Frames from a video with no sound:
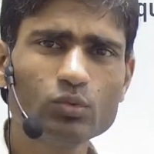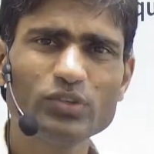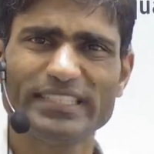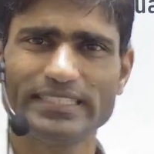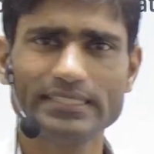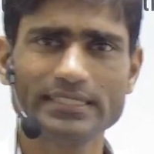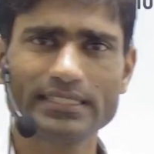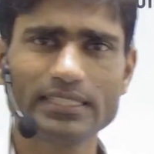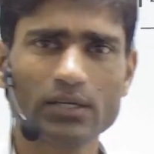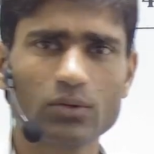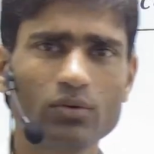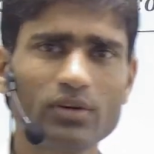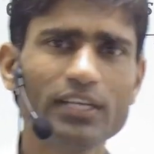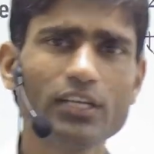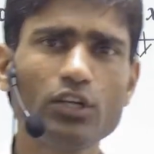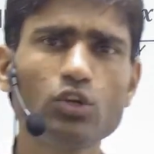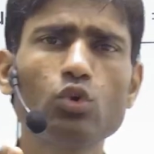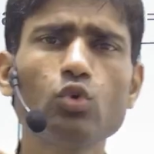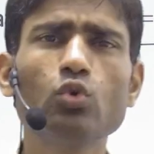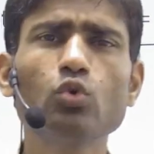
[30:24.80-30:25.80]
is given,
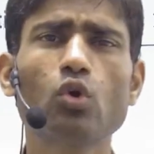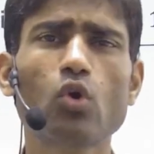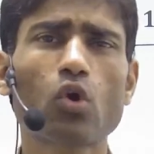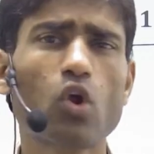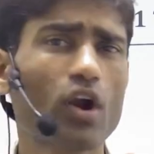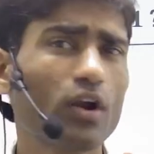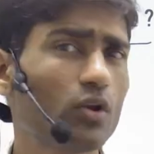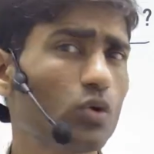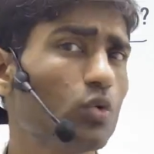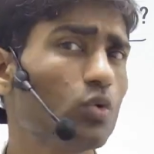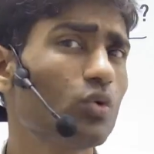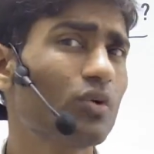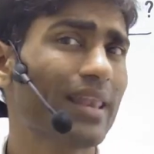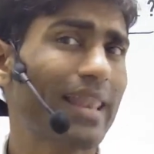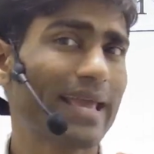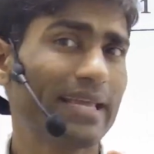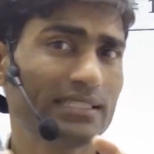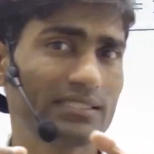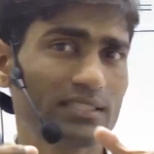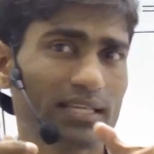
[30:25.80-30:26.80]
it not look
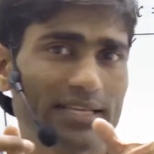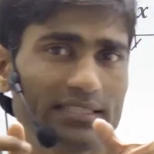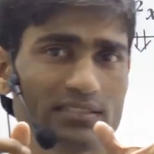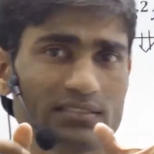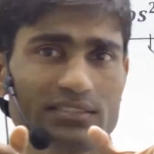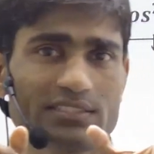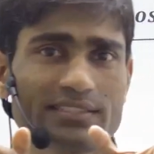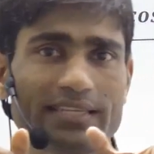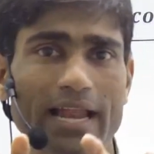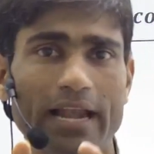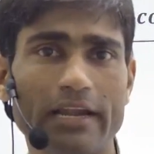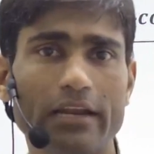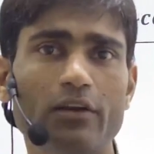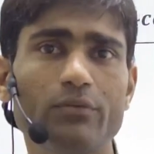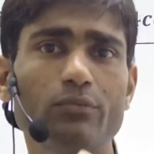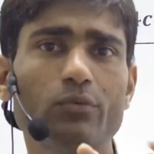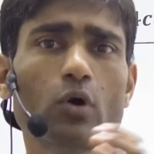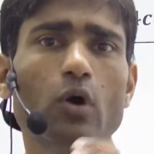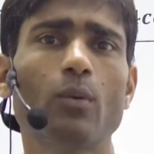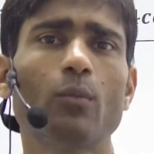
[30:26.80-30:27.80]
like as a standard
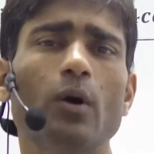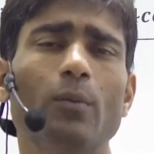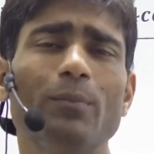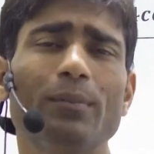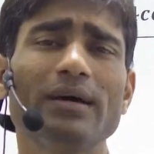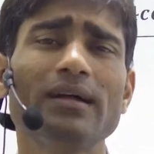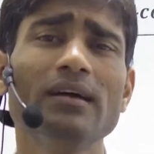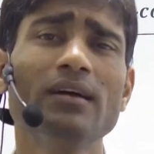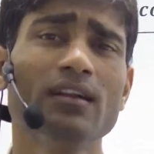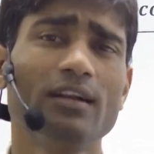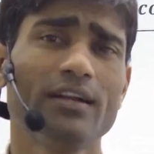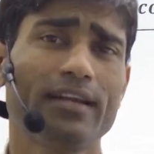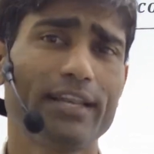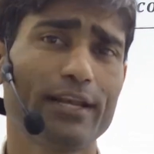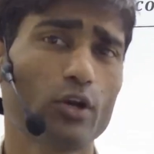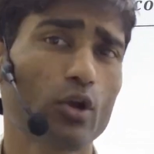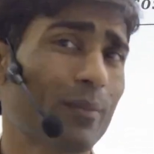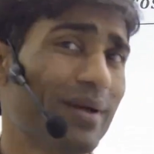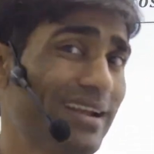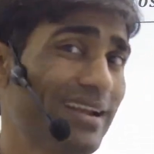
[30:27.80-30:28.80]
form of a
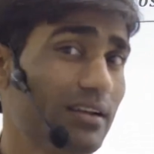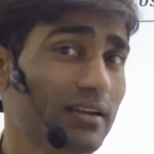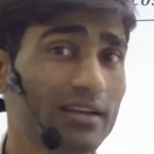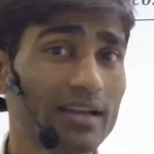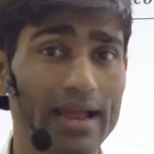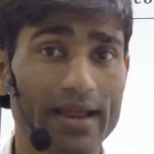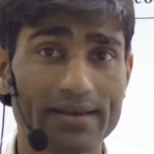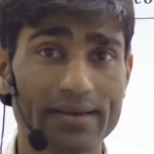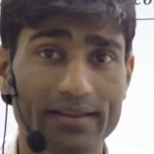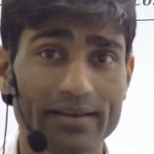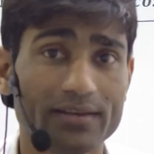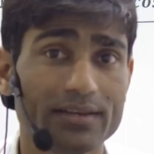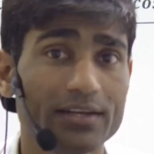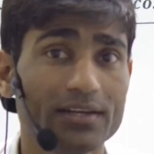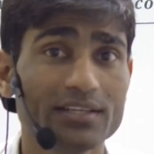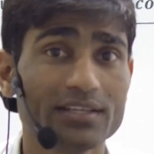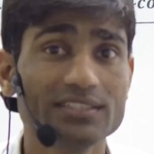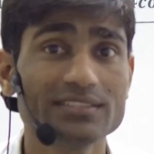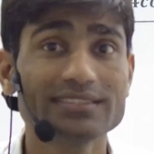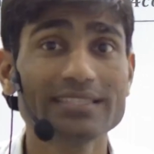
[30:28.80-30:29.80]
trigonometric
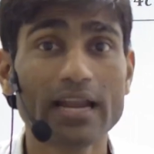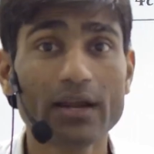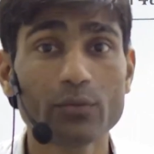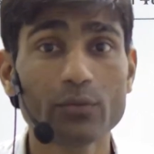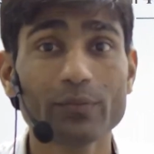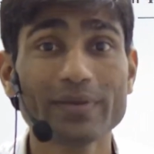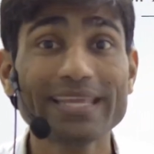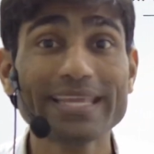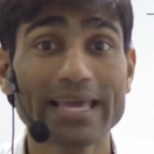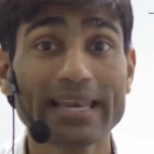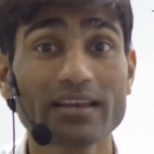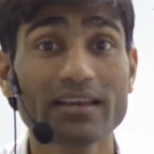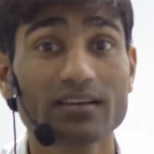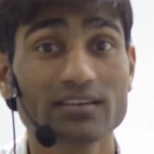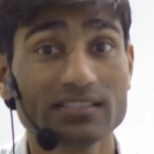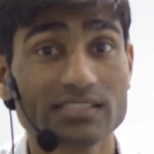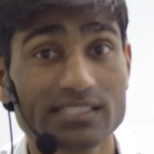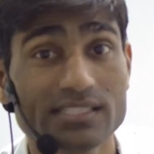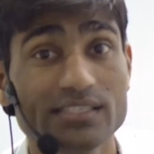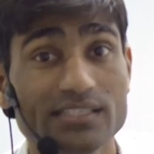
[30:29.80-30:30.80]
identities that we can
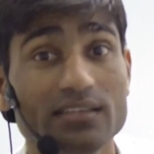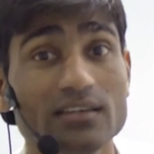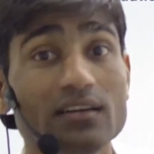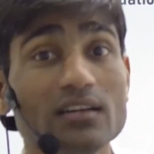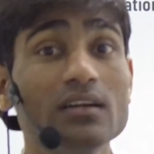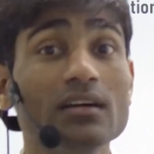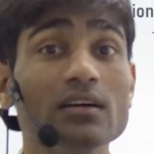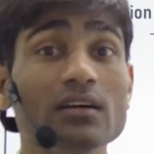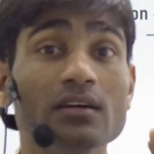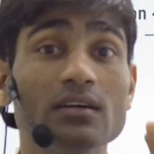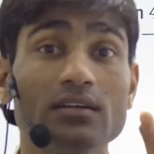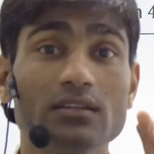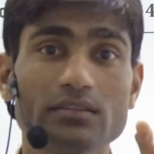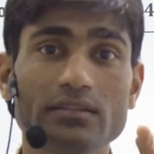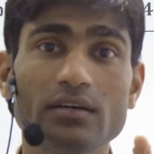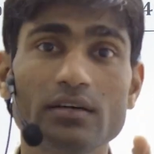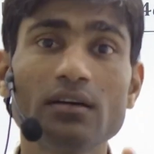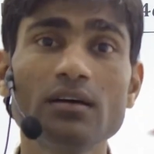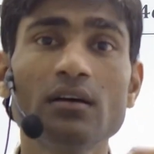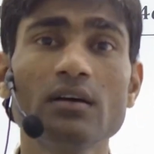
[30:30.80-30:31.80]
consider
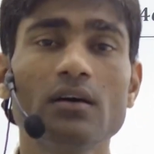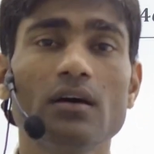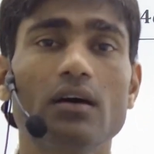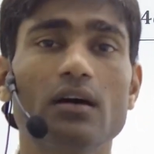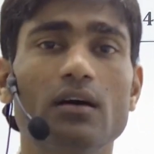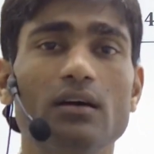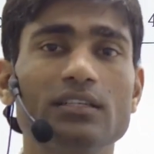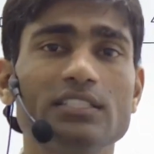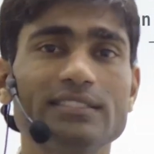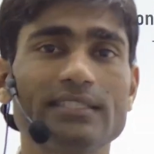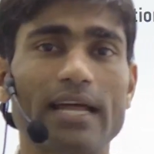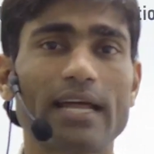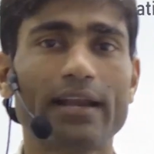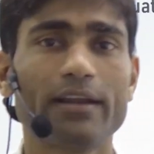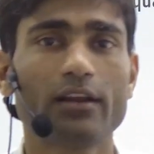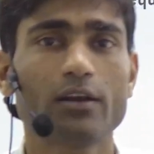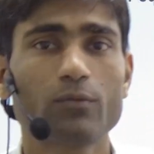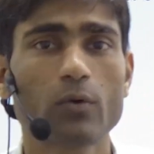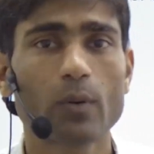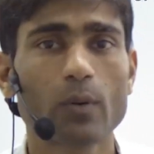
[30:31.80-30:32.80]
the
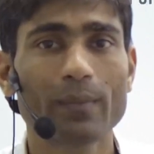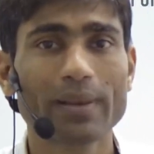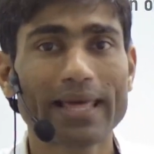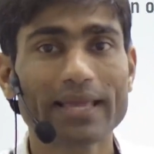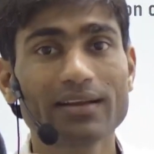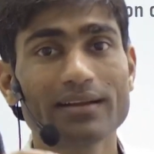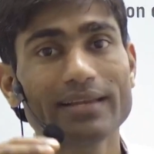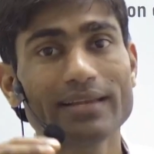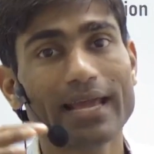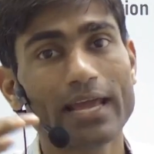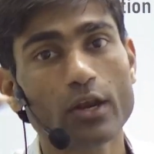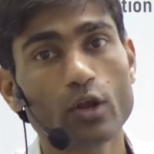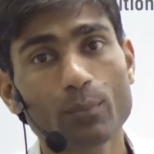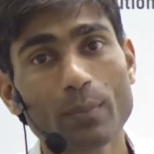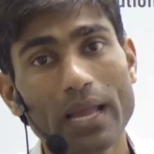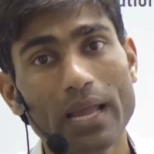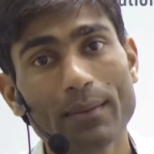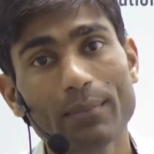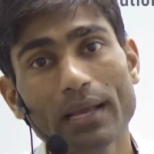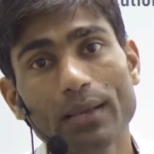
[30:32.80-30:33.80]
standard form, like a tan of
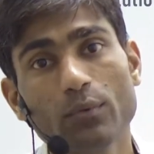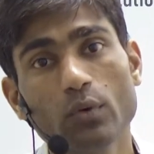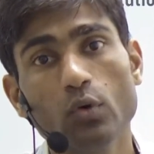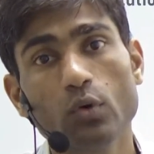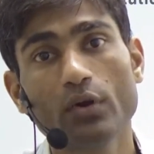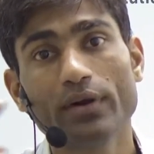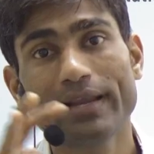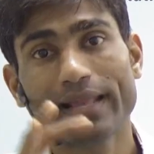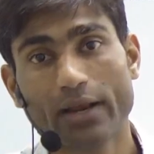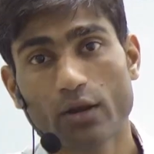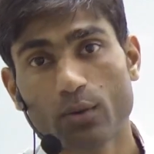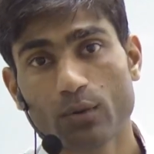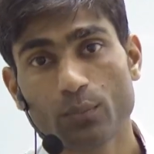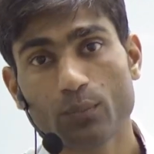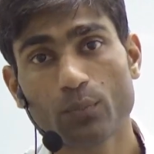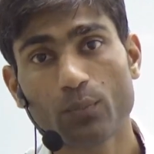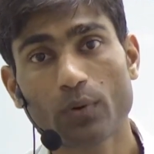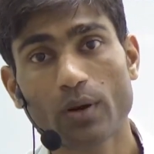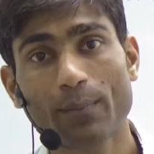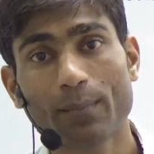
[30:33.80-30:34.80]
pi by 4, tan of
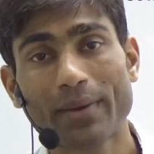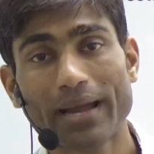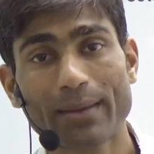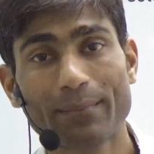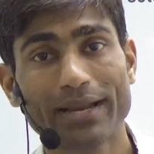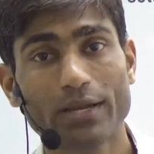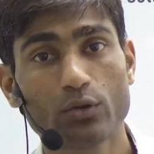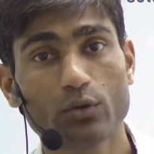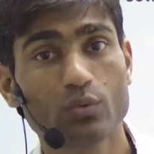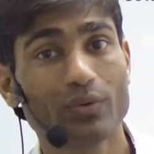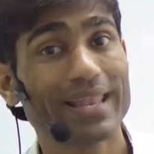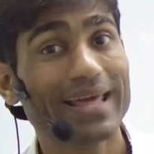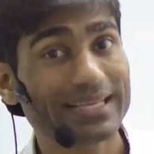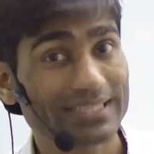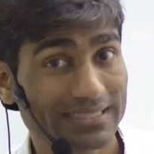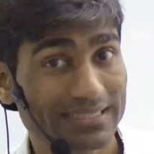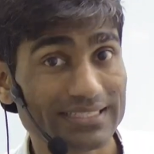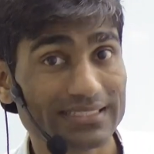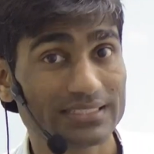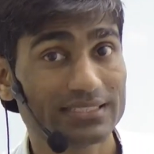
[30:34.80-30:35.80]
pi by 2, like
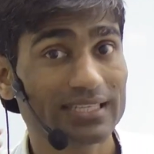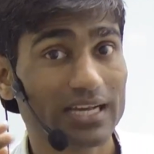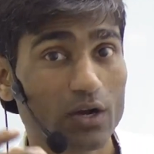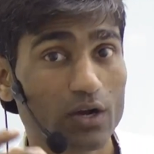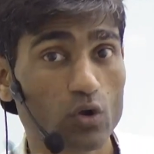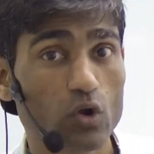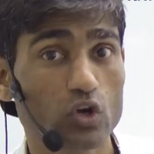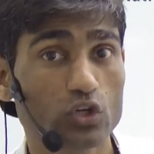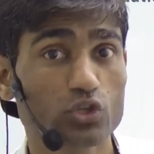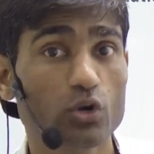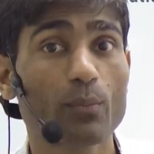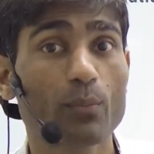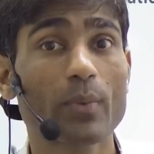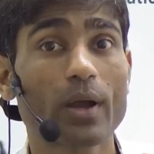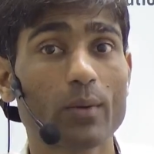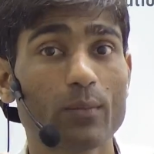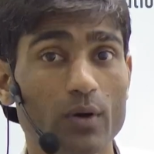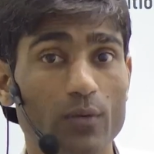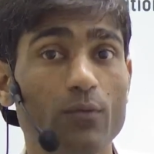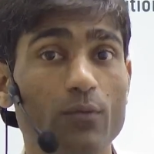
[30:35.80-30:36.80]
this, cos of pi
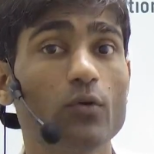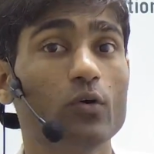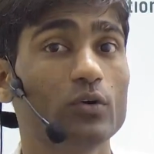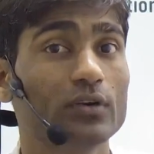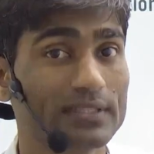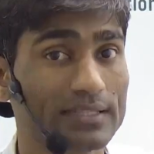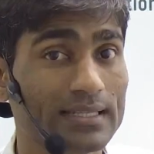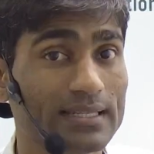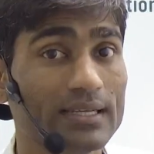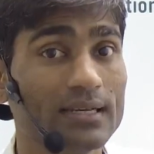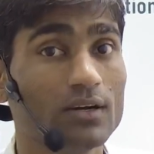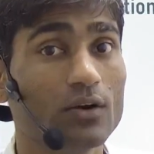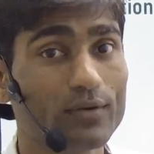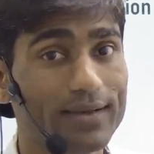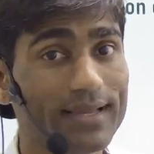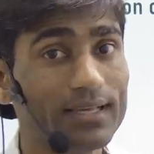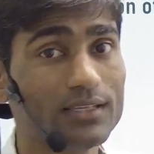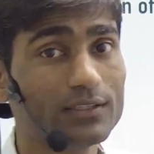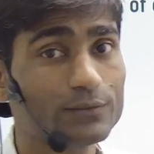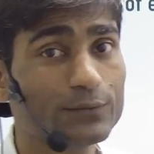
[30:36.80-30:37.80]
by 4.
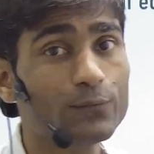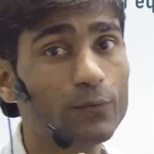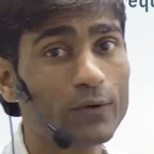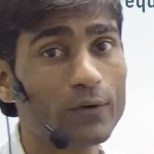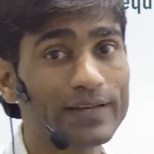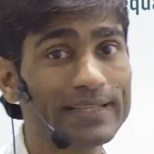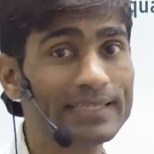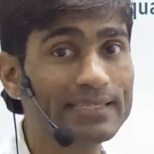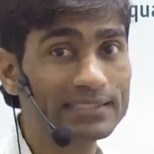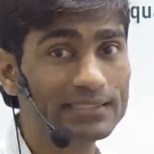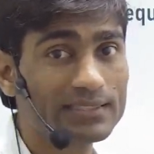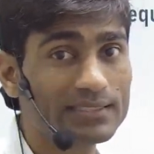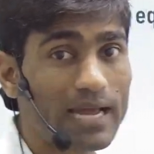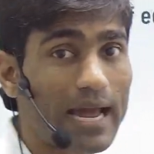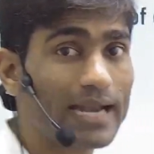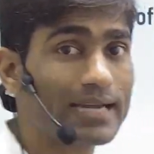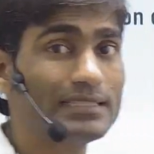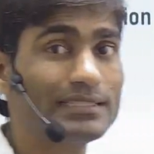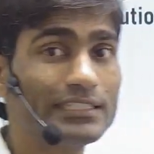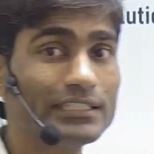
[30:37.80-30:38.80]
Okay, so for this,
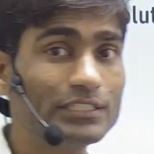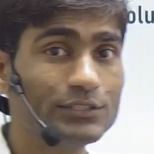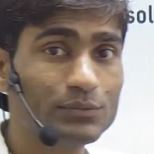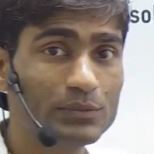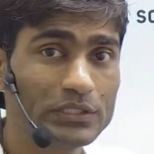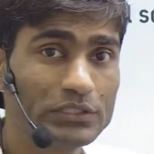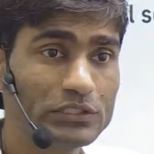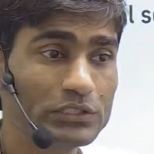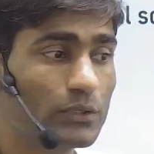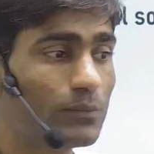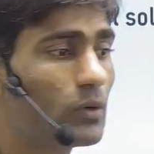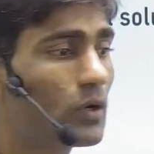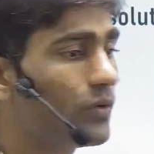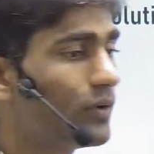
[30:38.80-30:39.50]
adjust first of all our